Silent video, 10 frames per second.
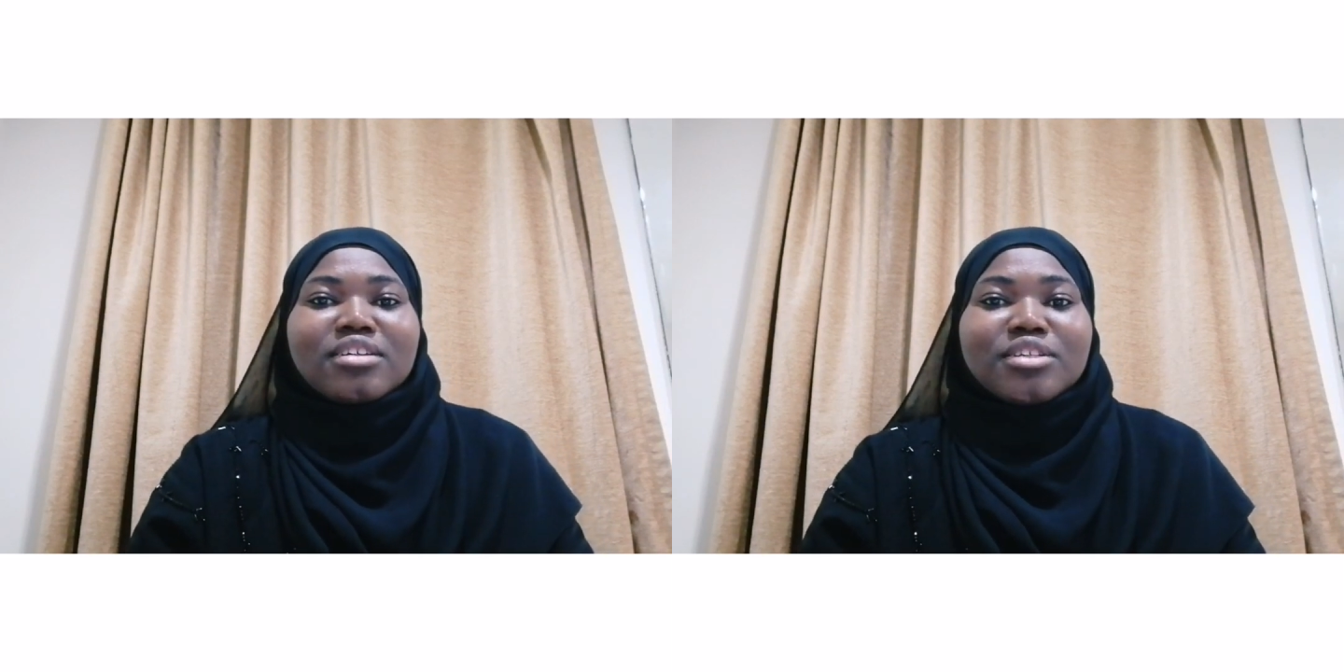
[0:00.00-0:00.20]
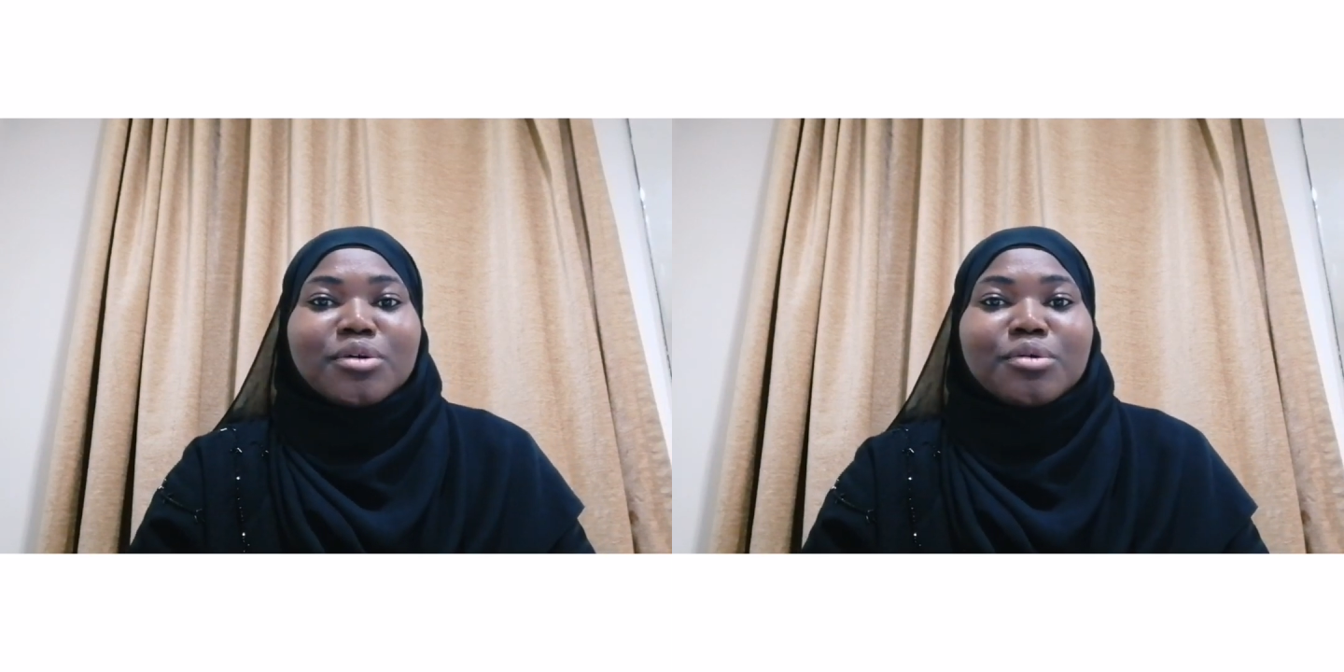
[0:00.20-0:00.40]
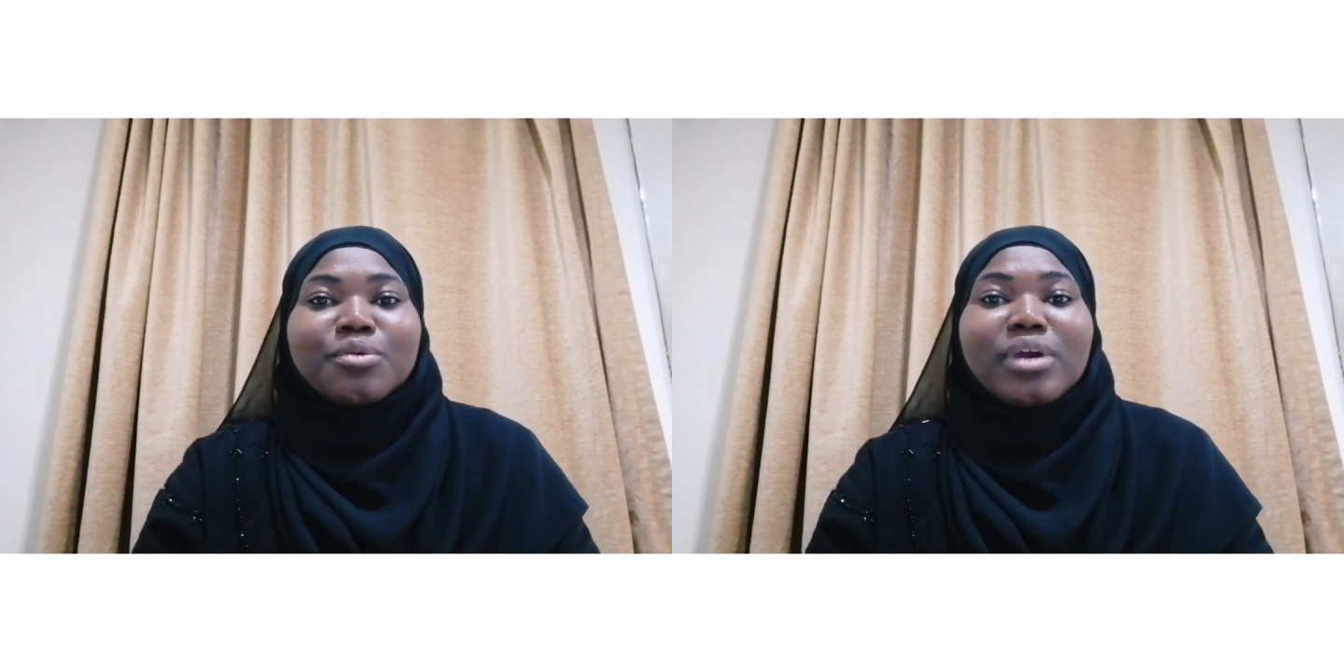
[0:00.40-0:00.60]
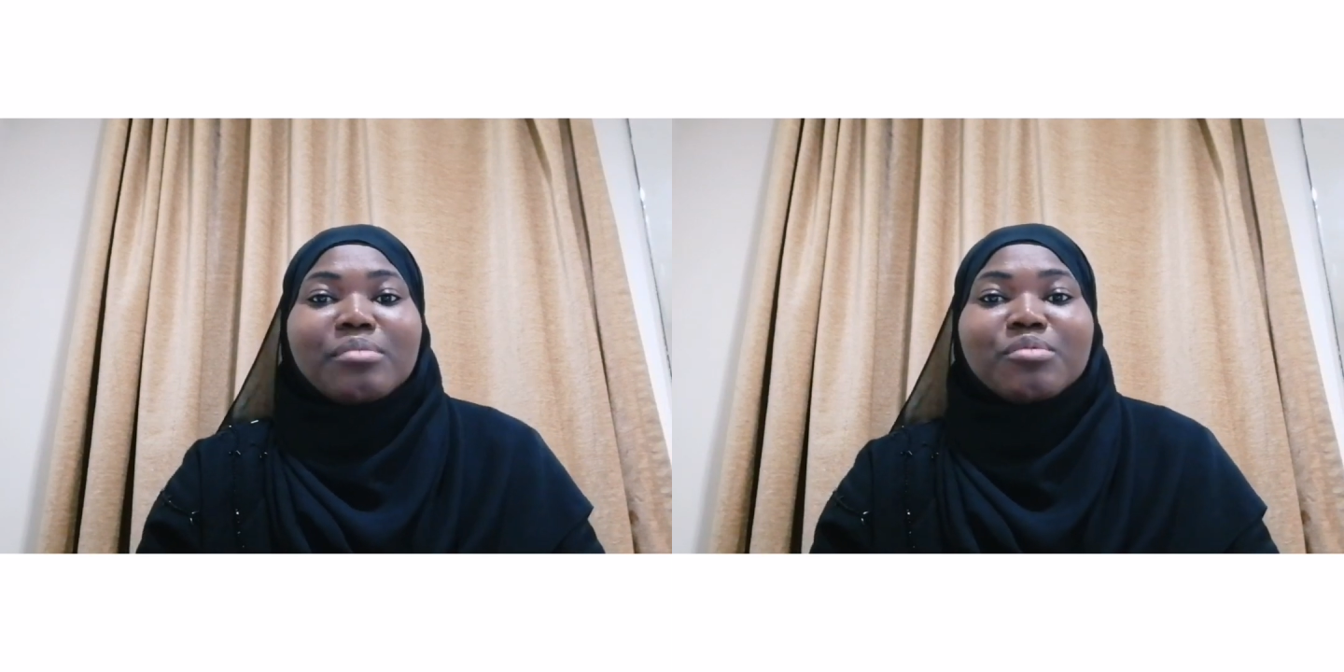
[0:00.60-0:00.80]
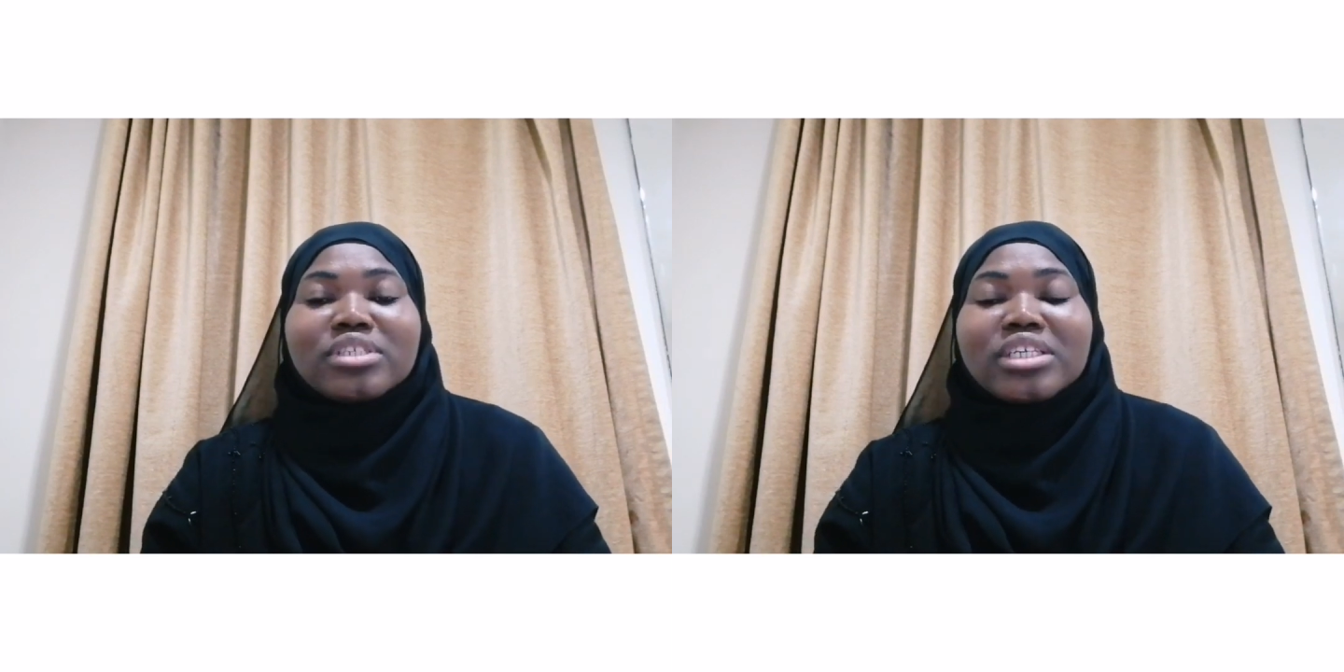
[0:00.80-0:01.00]
So
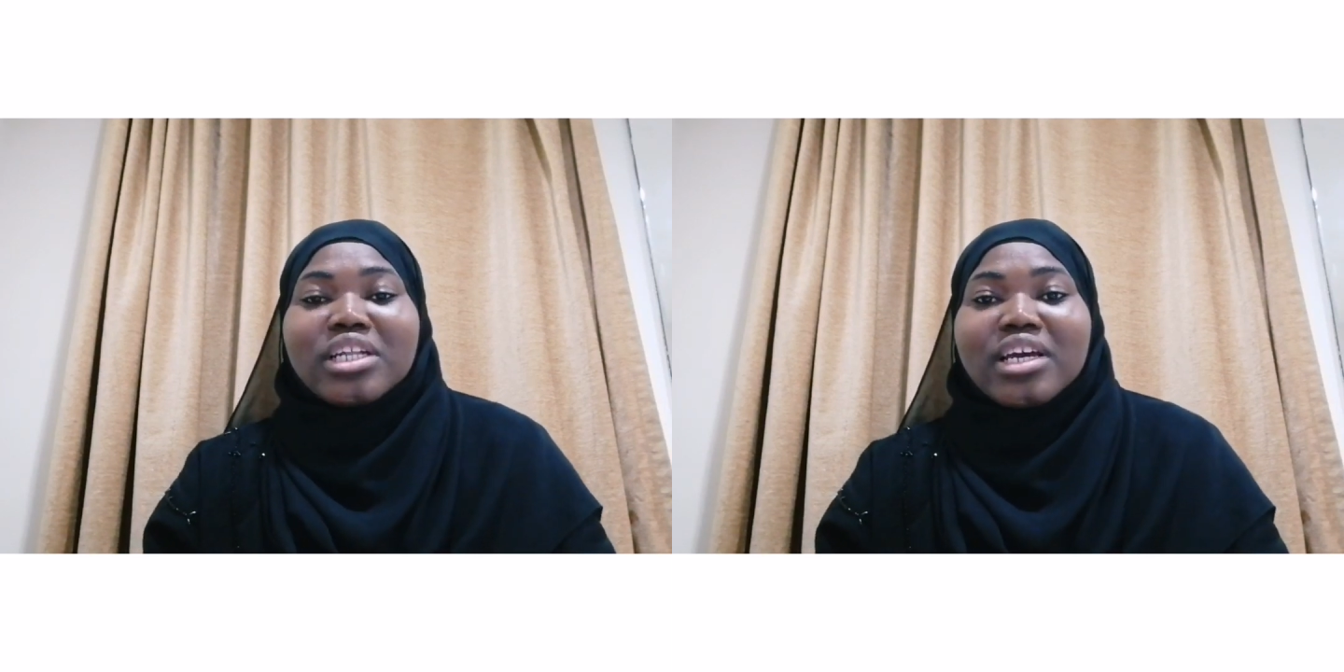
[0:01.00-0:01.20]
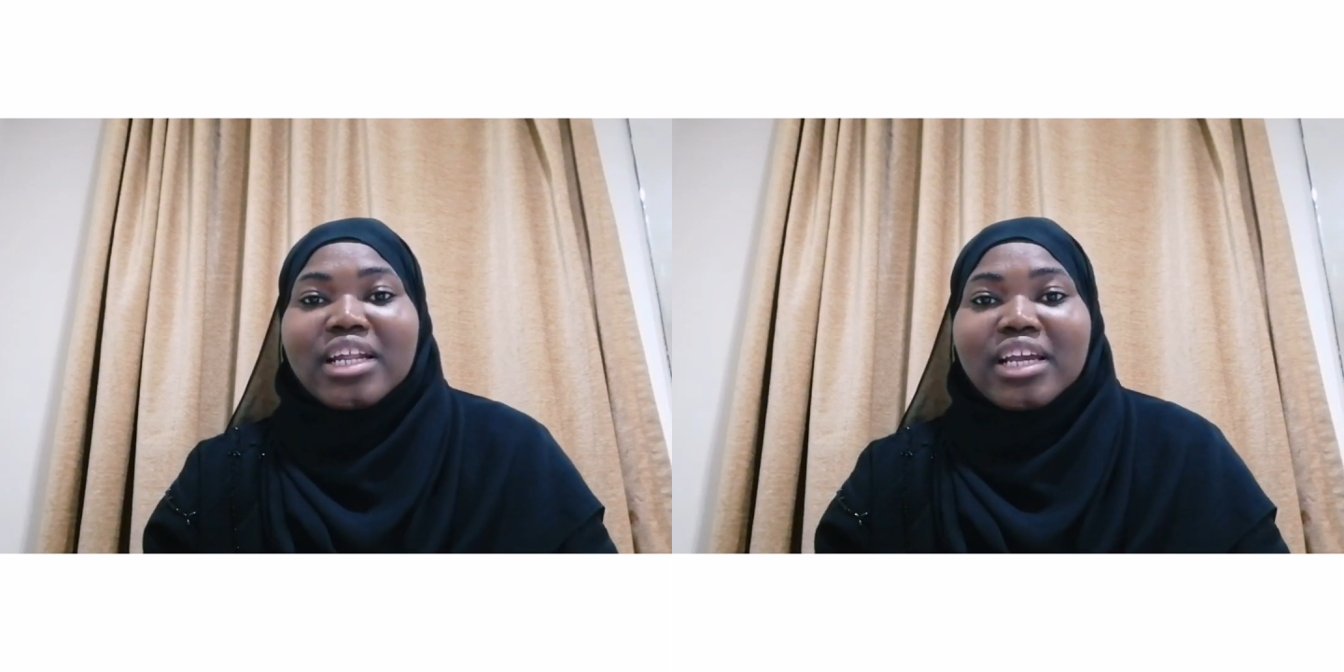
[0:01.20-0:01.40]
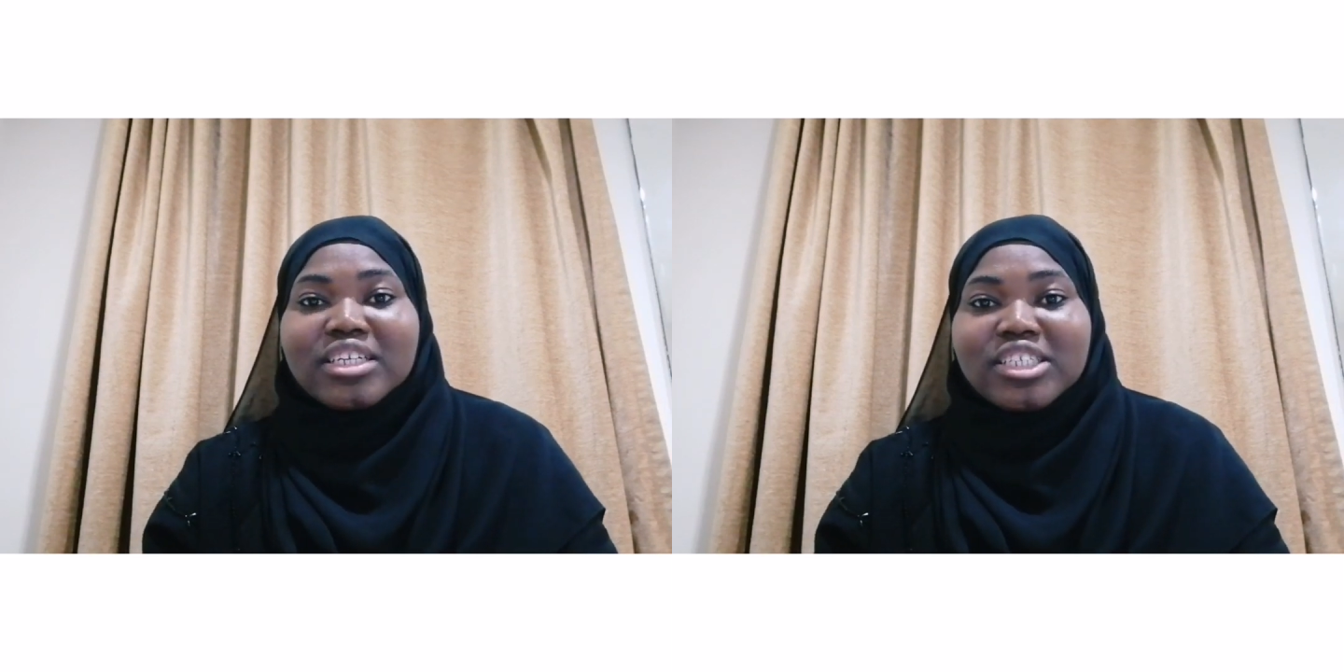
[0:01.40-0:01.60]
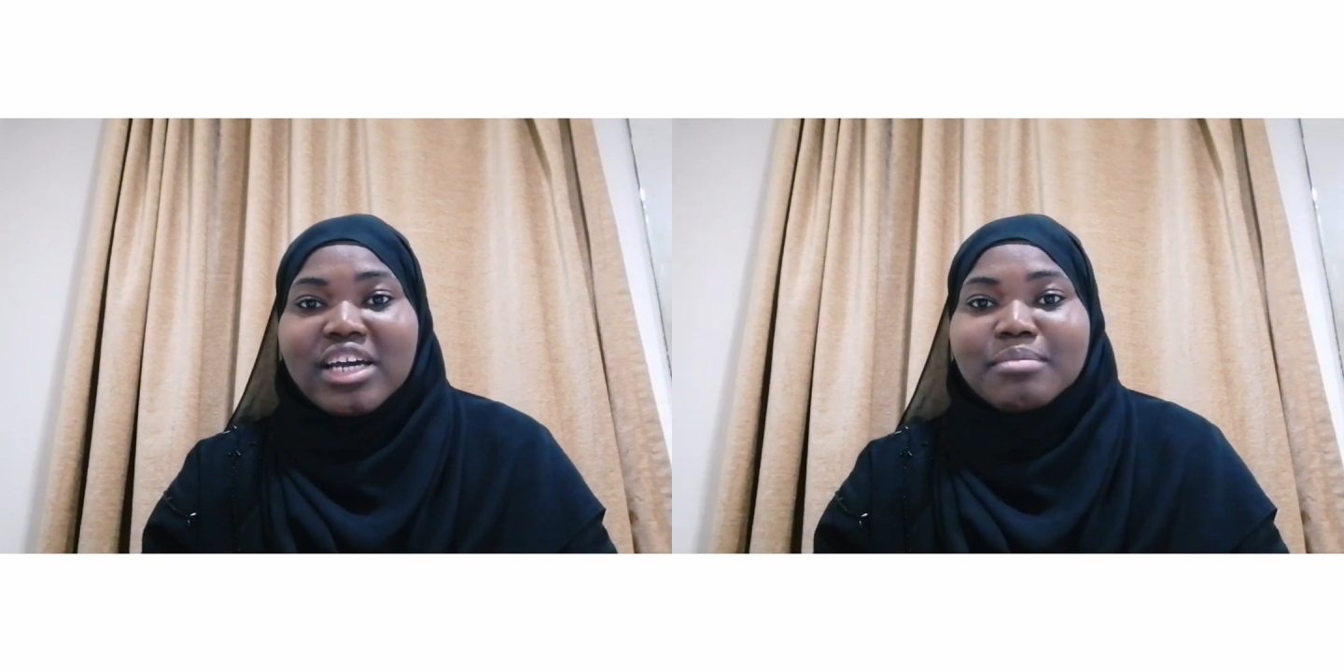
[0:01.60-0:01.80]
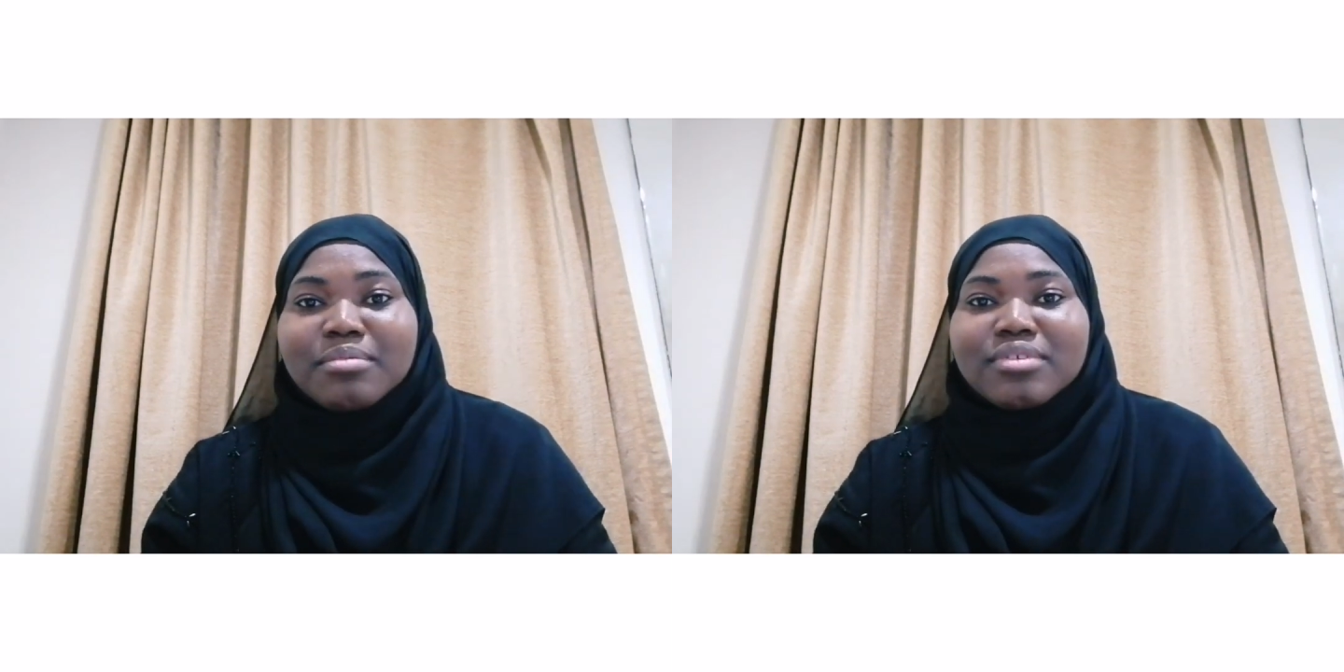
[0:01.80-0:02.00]
when putting on
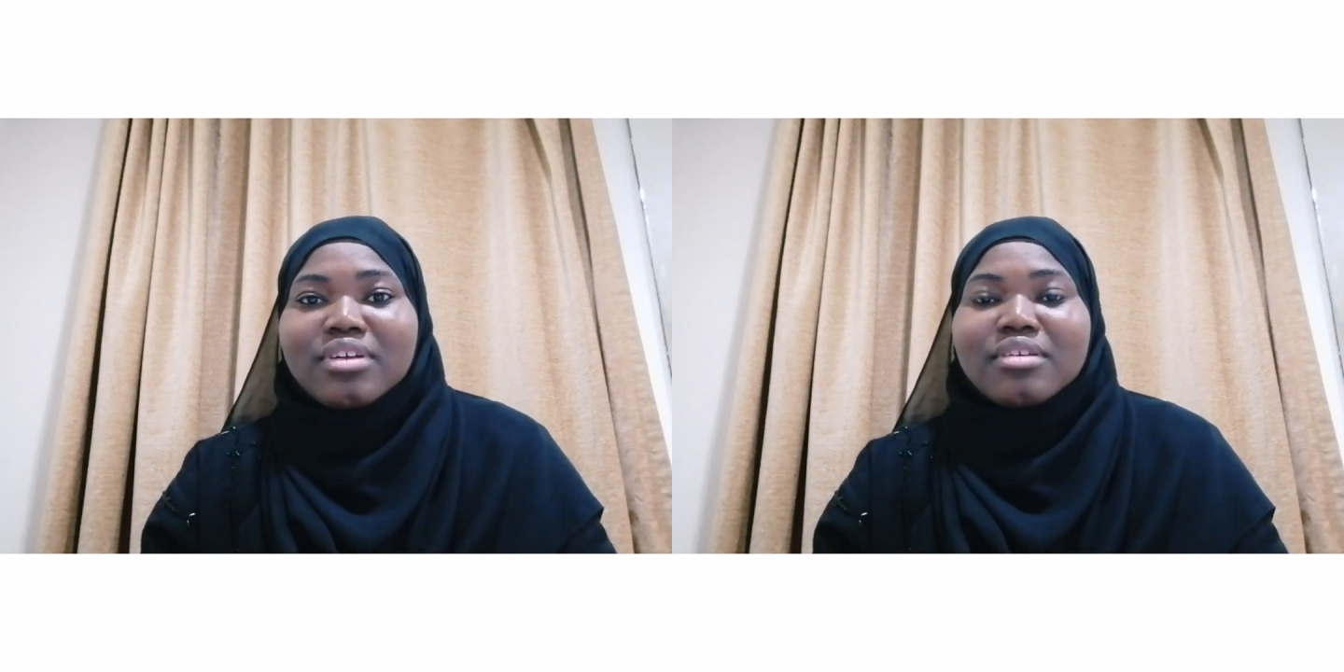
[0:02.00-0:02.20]
hijab,